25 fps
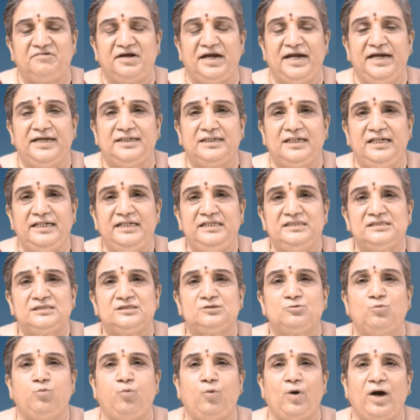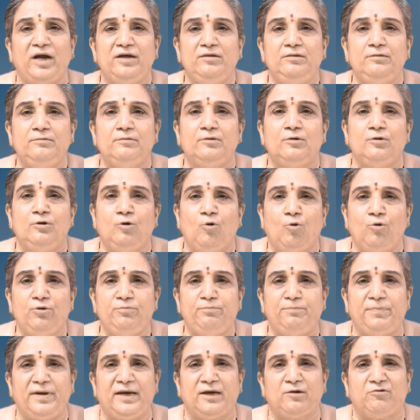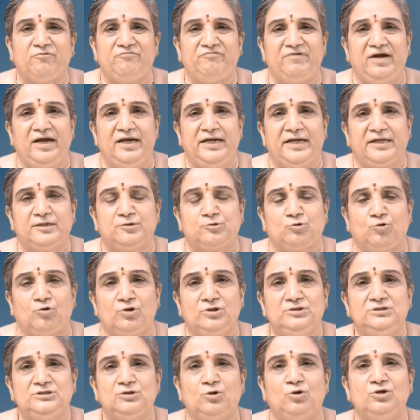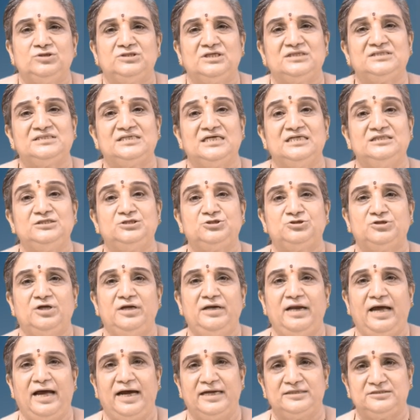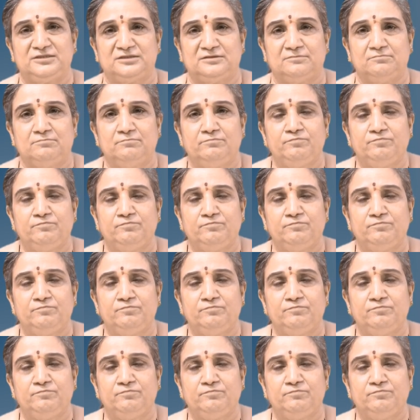at least one lone pair of electrons on the central atom.